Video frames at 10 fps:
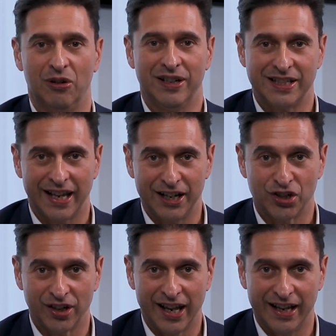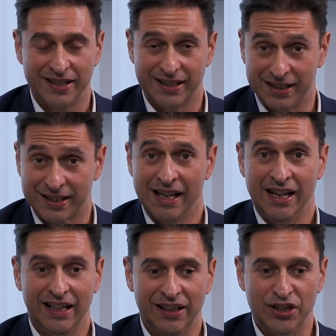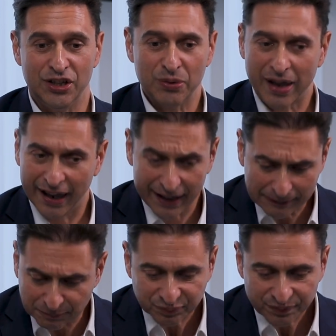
litigation cases in the UK,